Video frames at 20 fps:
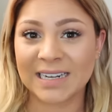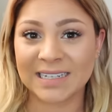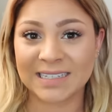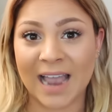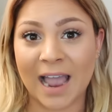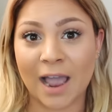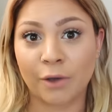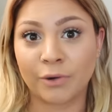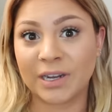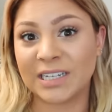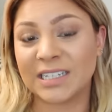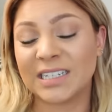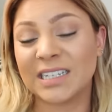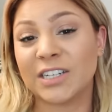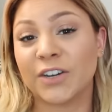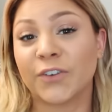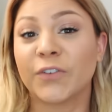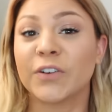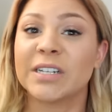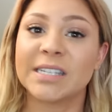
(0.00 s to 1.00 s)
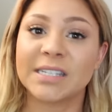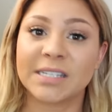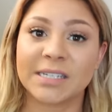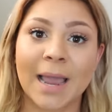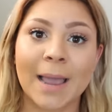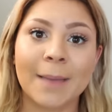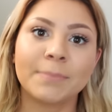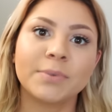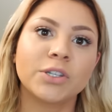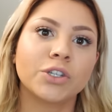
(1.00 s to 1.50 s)
it down into different
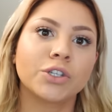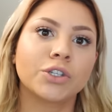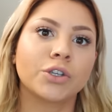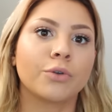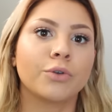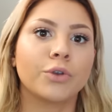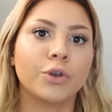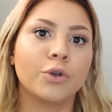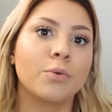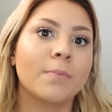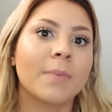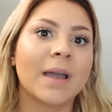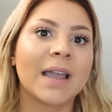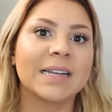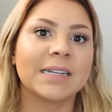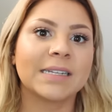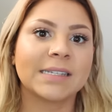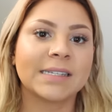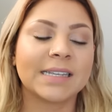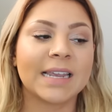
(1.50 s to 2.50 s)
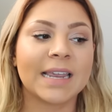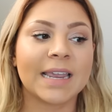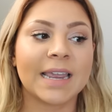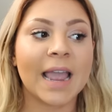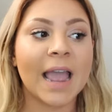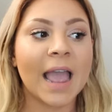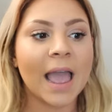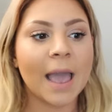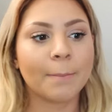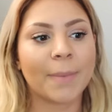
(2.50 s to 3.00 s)
steps. So you might
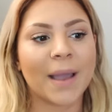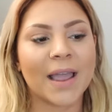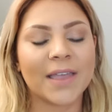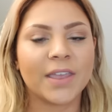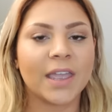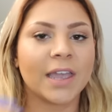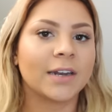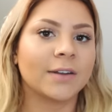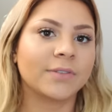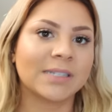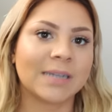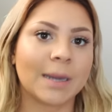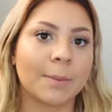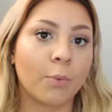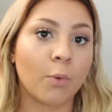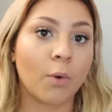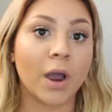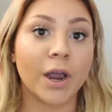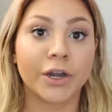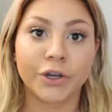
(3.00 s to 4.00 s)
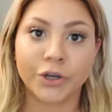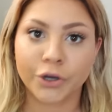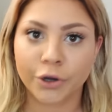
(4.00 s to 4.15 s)
see by the end of step one,